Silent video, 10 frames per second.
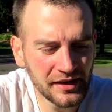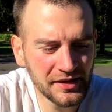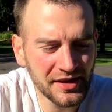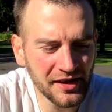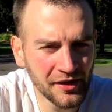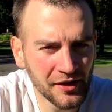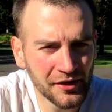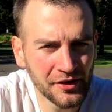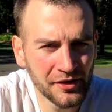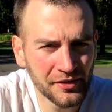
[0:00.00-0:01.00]

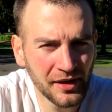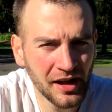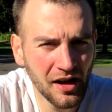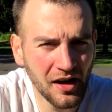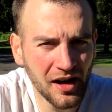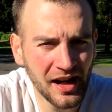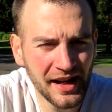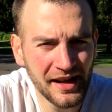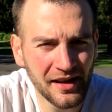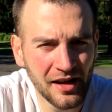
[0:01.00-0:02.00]
So
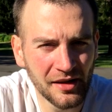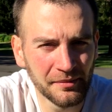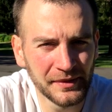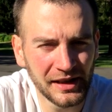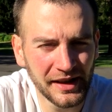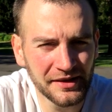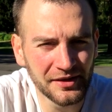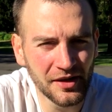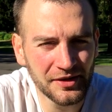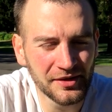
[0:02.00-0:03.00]
I elected
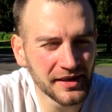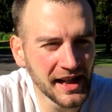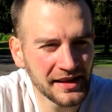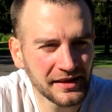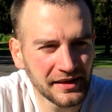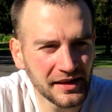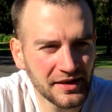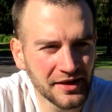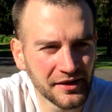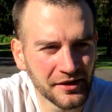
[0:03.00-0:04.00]
not to do that.
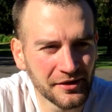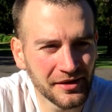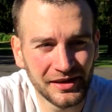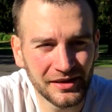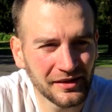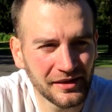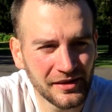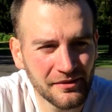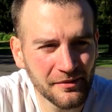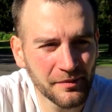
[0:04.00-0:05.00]
So
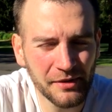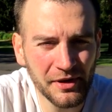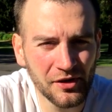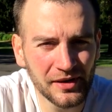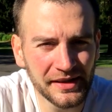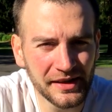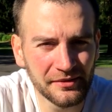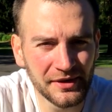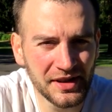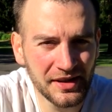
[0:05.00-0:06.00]
pretty much all I
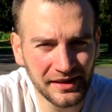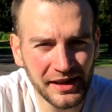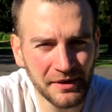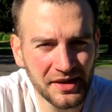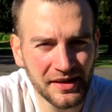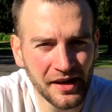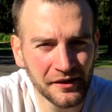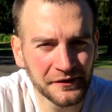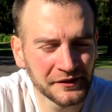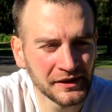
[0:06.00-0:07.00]
did was collect my
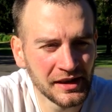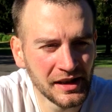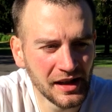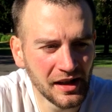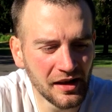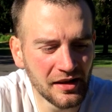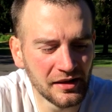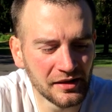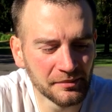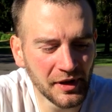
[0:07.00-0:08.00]
stuff.
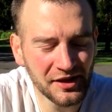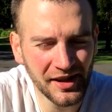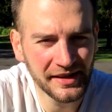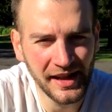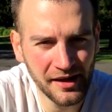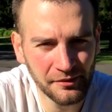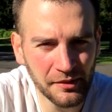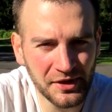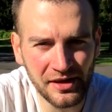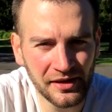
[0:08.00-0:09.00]
I checked out
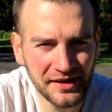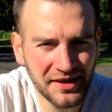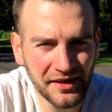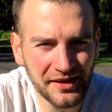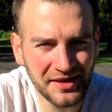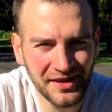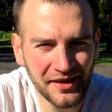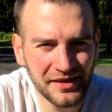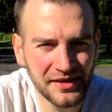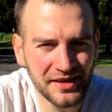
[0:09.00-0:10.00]
what was on at Circus
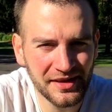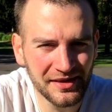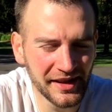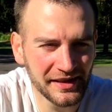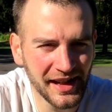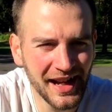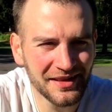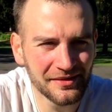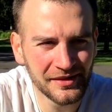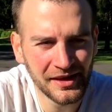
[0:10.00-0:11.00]
Circus. Like, they had
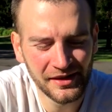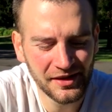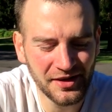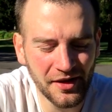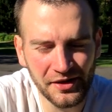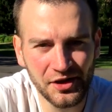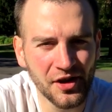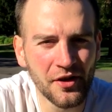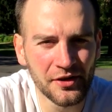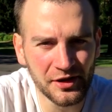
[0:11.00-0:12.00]
circus
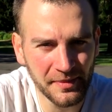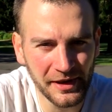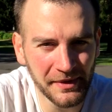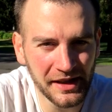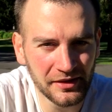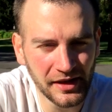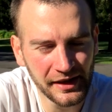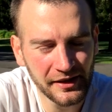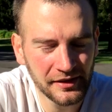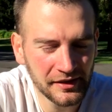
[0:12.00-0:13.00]
shows, but I mean, like,